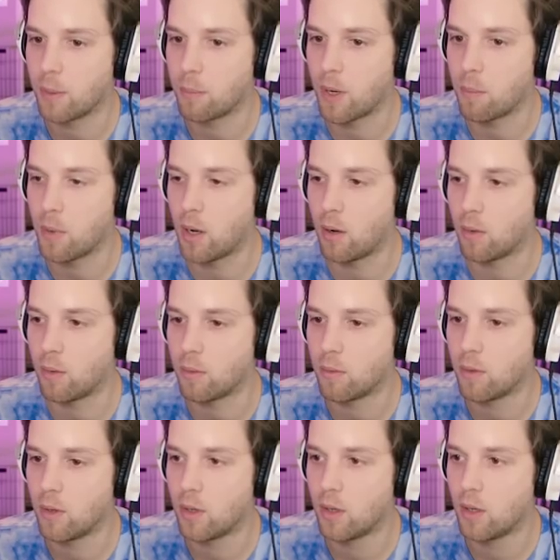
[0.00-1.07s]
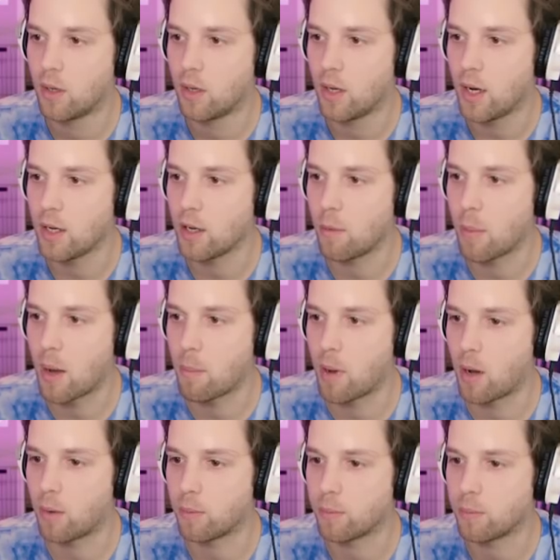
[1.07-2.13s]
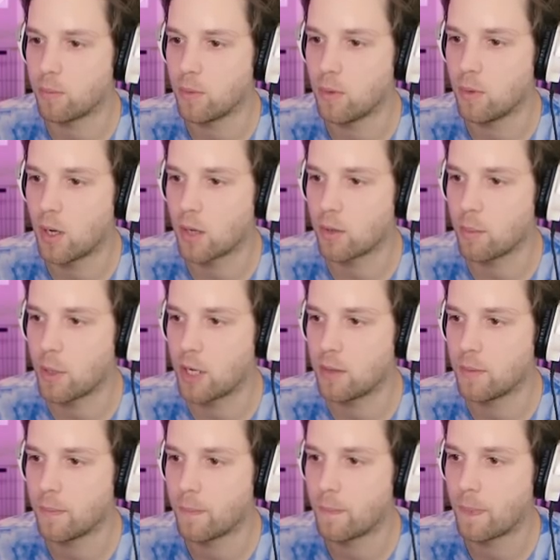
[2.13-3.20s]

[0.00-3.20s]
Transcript: Bumbo. Hey, yo, Bumbo. You hungry, bud?